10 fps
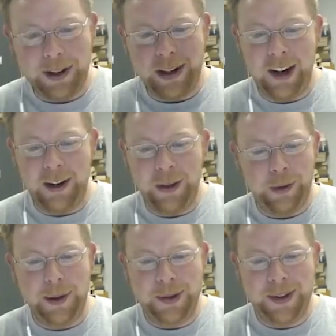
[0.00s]
care and
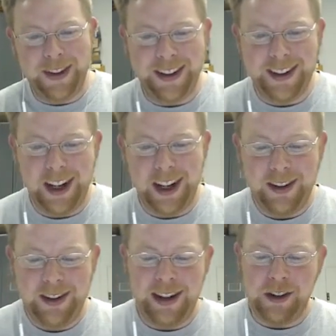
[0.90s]
thrips and
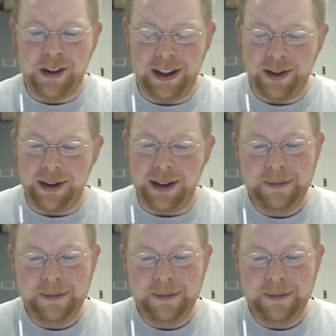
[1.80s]
natural history?